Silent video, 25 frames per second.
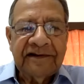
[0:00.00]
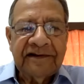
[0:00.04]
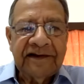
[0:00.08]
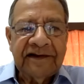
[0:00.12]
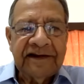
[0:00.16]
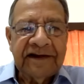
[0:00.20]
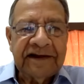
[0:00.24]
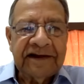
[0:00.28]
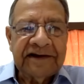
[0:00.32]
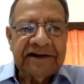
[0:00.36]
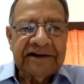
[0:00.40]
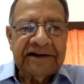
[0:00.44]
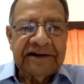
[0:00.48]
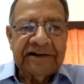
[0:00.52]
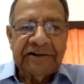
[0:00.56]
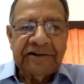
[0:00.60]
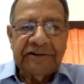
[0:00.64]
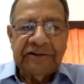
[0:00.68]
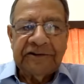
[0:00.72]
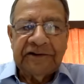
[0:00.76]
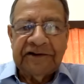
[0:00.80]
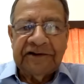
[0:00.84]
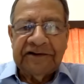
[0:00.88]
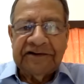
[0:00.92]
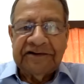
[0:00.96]
connected
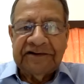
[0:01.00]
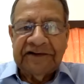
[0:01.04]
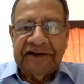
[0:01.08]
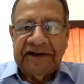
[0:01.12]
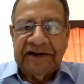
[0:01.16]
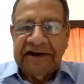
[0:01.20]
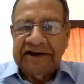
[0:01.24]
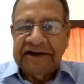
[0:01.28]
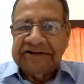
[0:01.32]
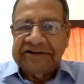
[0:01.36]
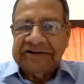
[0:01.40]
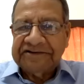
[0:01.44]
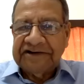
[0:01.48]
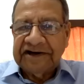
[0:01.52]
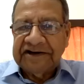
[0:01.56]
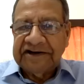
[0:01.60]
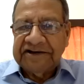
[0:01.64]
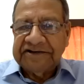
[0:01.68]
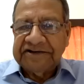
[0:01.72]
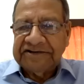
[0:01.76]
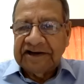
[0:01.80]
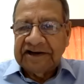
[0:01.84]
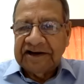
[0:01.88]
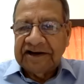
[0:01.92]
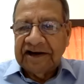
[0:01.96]
to the JK
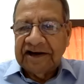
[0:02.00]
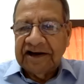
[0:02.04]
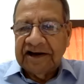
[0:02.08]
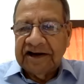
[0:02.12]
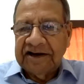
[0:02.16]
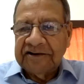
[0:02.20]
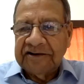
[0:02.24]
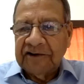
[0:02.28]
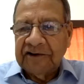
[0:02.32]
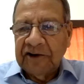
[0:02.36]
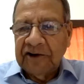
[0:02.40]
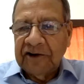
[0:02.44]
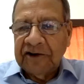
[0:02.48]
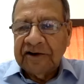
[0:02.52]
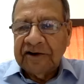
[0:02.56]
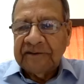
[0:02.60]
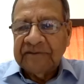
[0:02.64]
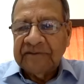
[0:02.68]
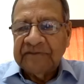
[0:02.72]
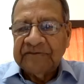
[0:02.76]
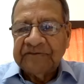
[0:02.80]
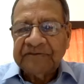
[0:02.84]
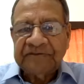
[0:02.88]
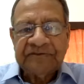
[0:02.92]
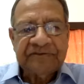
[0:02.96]
Study Circle Indore.